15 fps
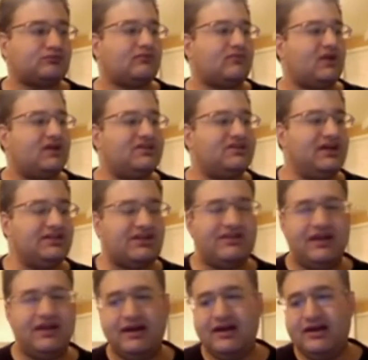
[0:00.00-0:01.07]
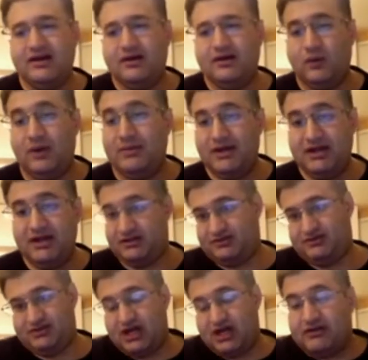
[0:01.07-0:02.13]
So here's the thing. Women,
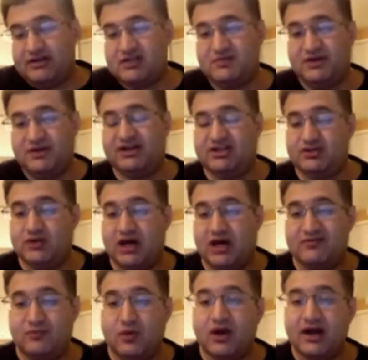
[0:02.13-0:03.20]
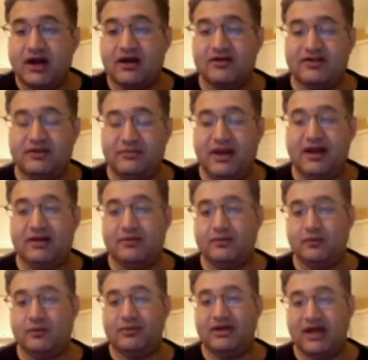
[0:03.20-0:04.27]
generally speaking, do have more hair than men.
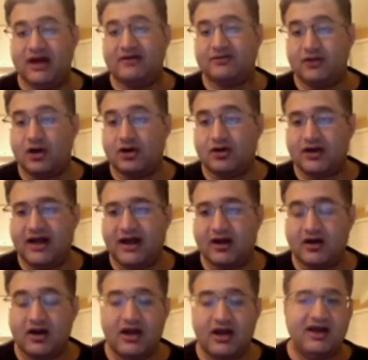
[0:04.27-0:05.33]
Women have longer hair.